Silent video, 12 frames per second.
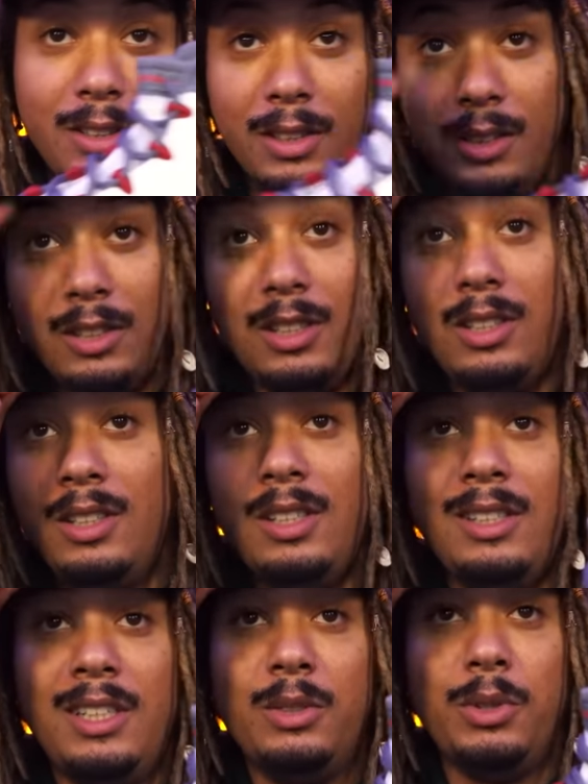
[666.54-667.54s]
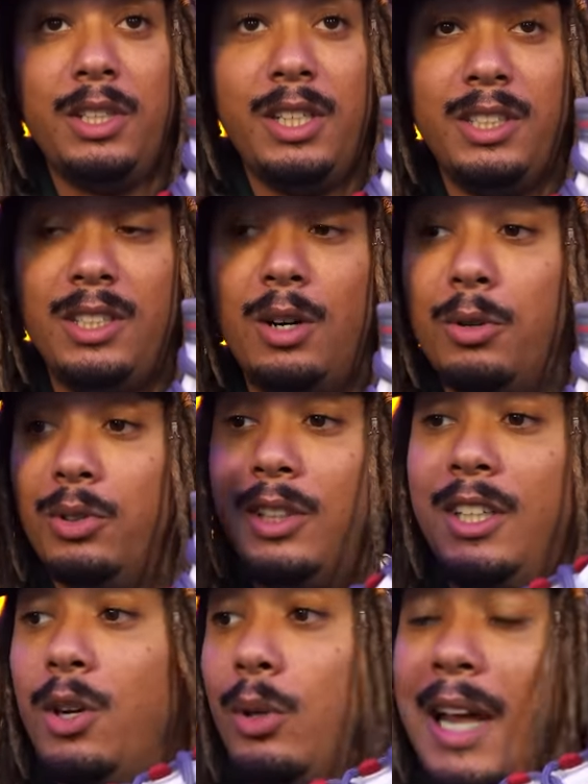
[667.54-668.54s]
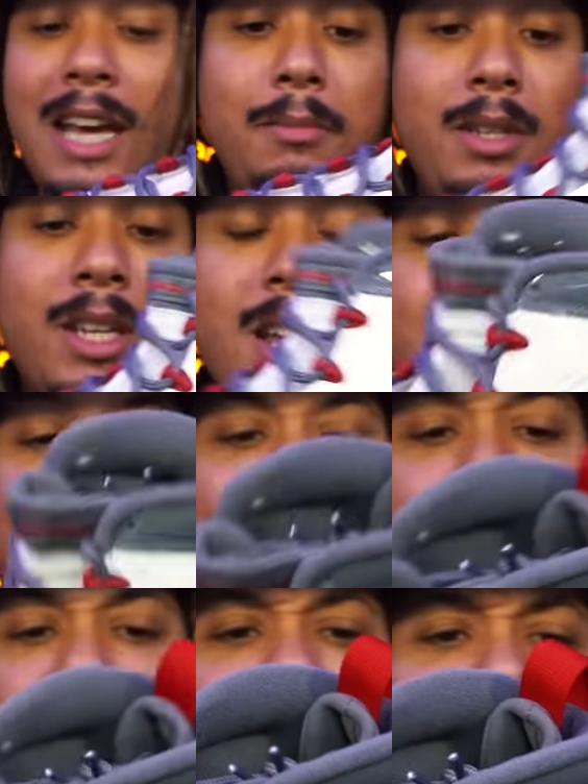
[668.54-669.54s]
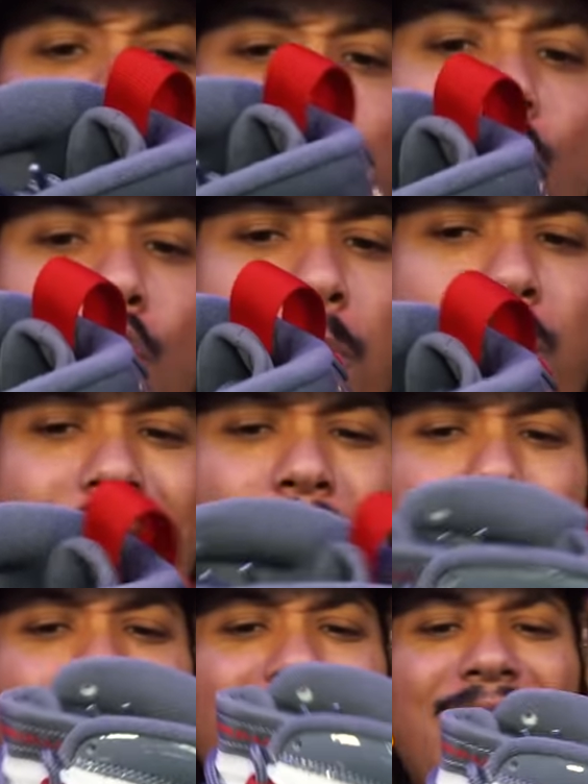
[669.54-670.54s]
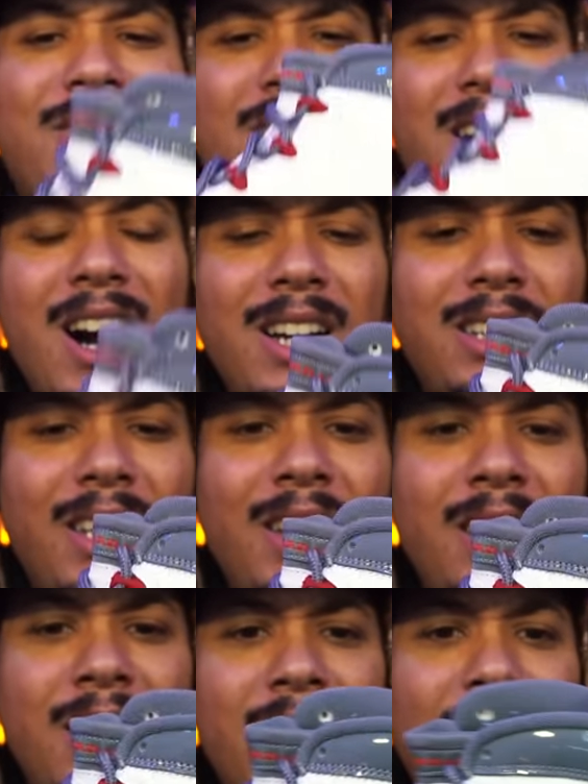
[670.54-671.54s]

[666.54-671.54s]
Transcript: you know, it, it is what it is. It don't it don't like me. I don't think it's horrible. I don't think it's ugly.